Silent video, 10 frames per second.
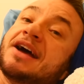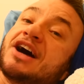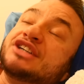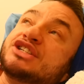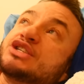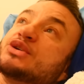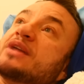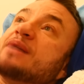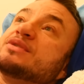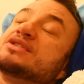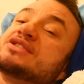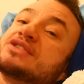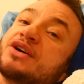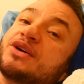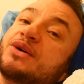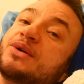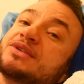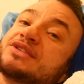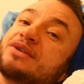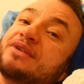I just thought that was so
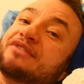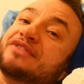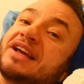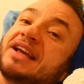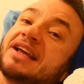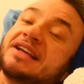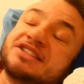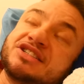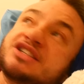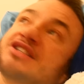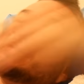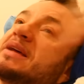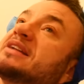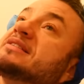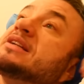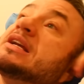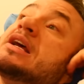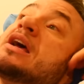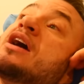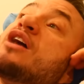lovely. It's just been
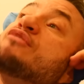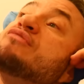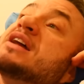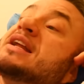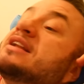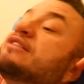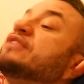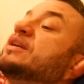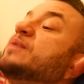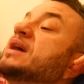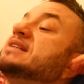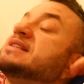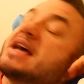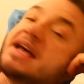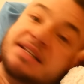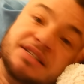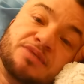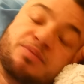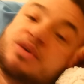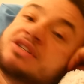a really lovely way to end
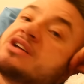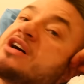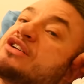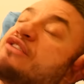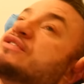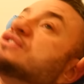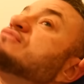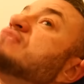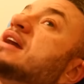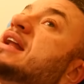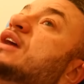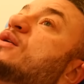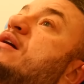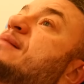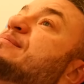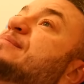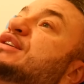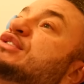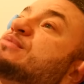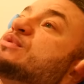what started off as a really quite
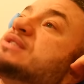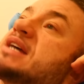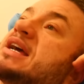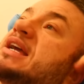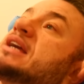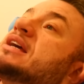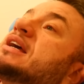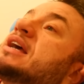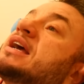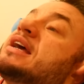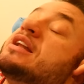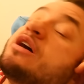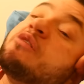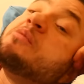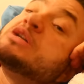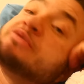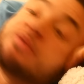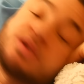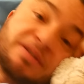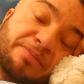miserable day. You know, it reminds me of
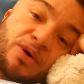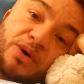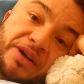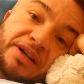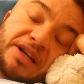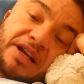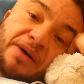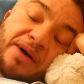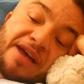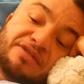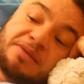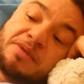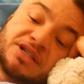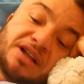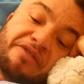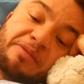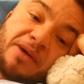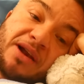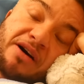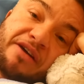what's important. You know, I have so much love in my
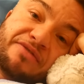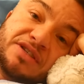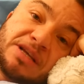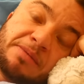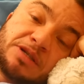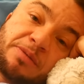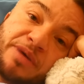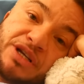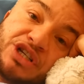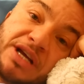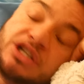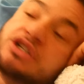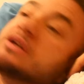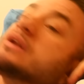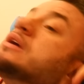life and so much appreciation